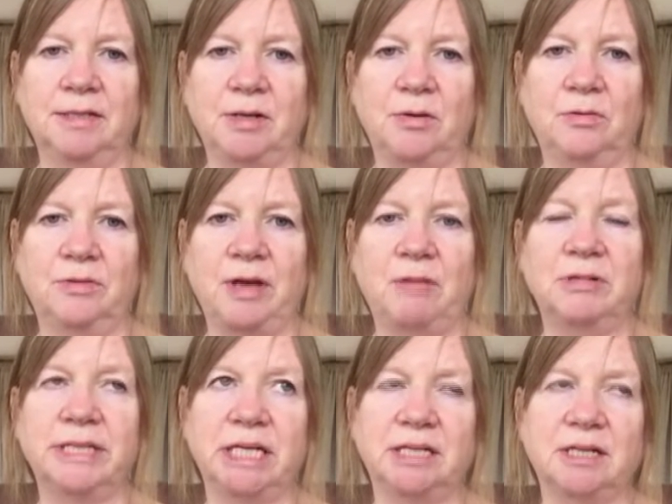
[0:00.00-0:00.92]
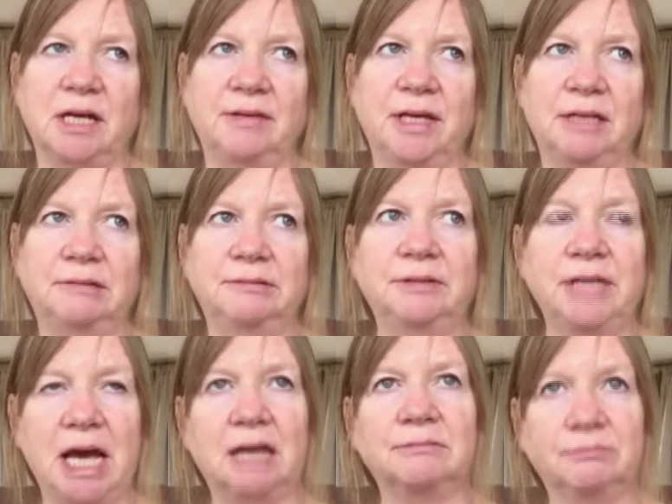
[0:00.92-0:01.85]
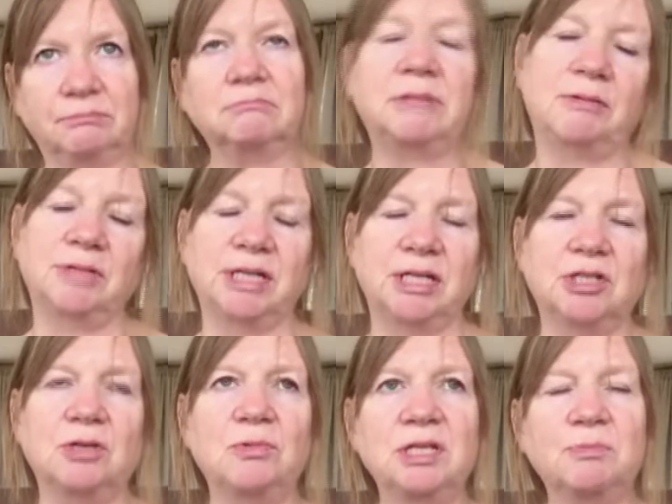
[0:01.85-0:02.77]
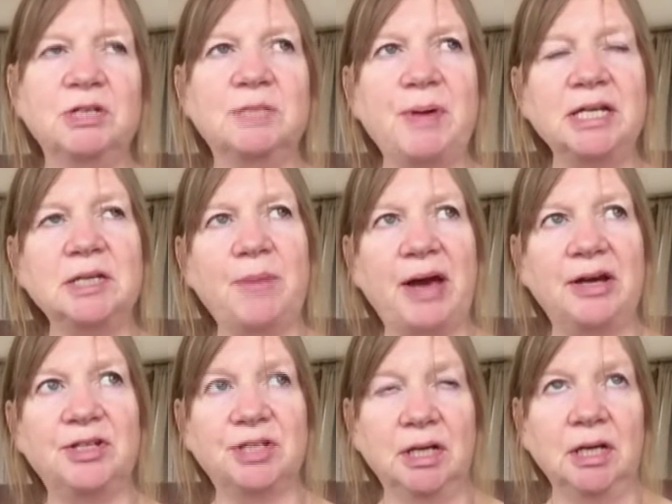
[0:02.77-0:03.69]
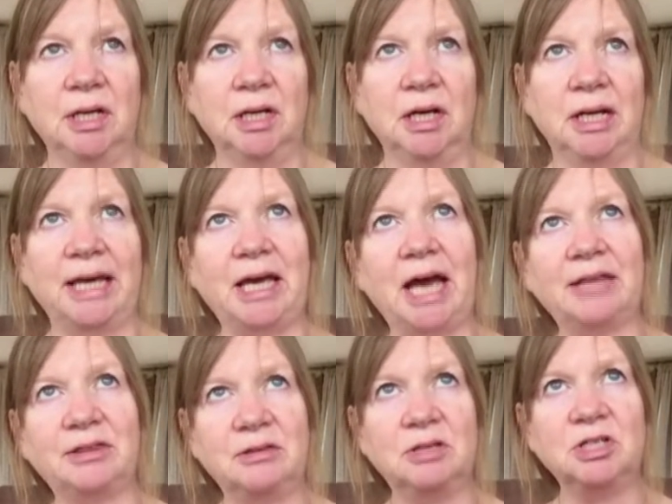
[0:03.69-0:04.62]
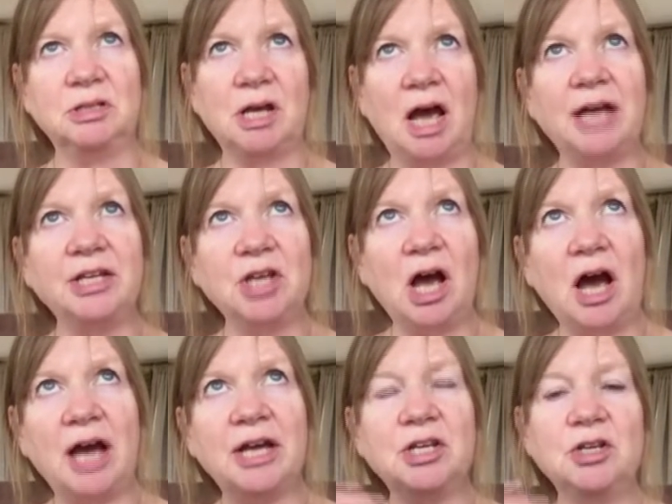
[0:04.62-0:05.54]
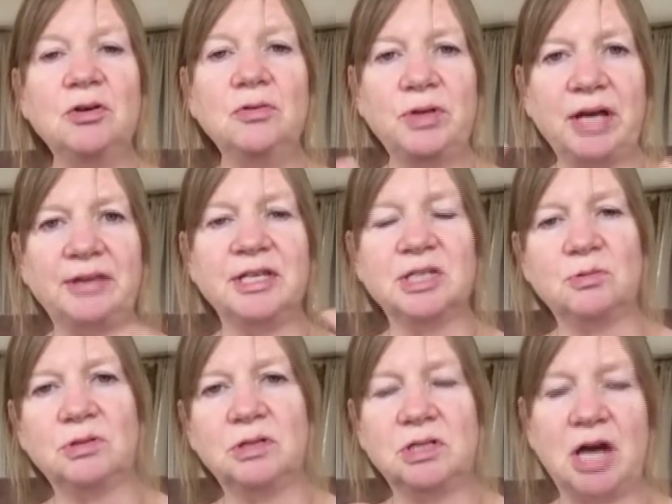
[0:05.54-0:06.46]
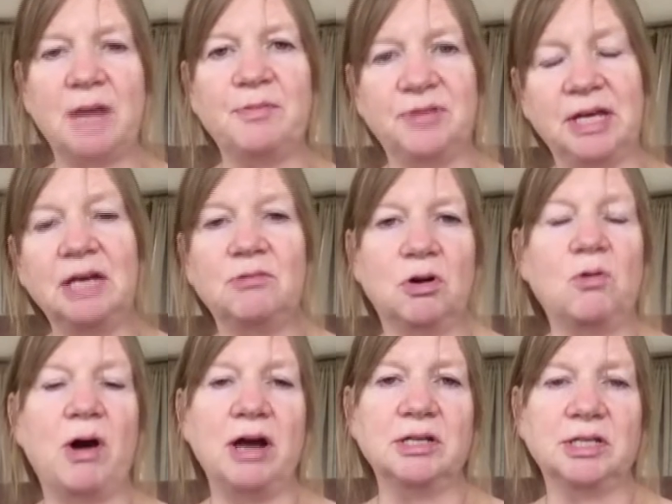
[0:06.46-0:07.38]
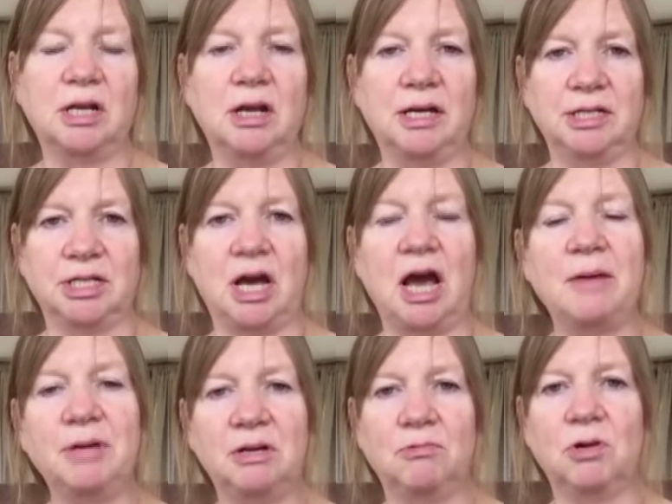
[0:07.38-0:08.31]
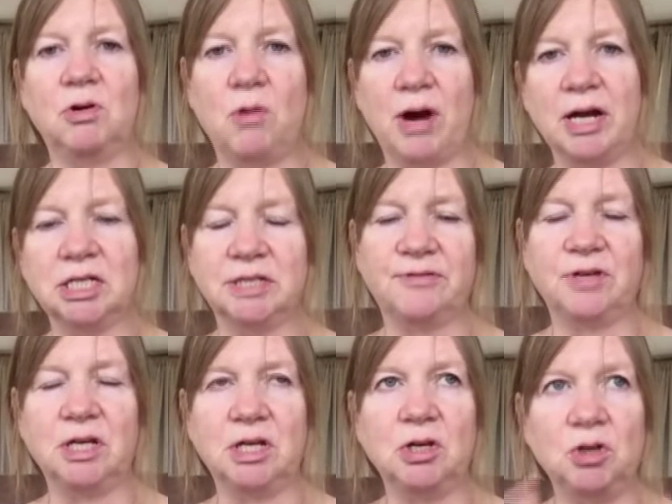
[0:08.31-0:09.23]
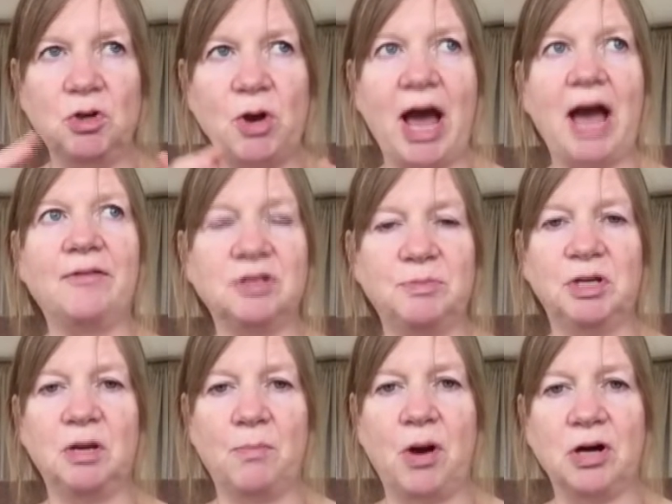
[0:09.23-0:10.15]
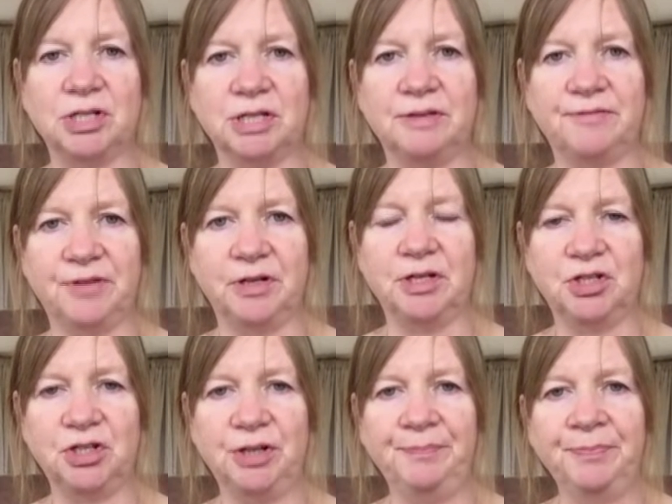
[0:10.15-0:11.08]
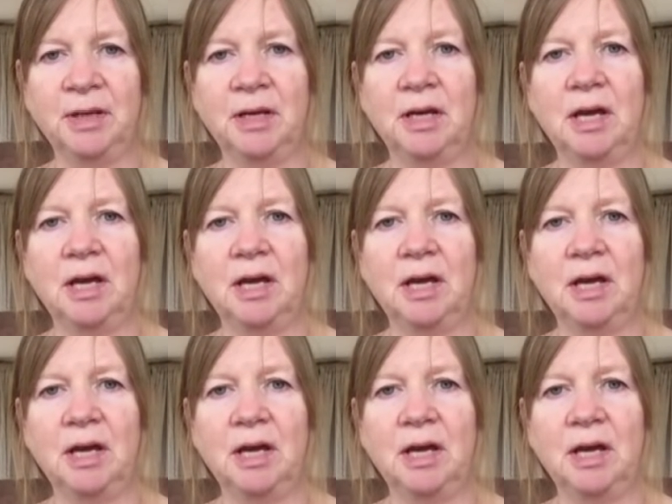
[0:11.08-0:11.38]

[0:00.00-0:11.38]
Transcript: So that was it. And then, yeah, that was it. So we spent about, like, I knew that this type of thing, it requires a lot of time, and it requires, you have to become part of the furniture,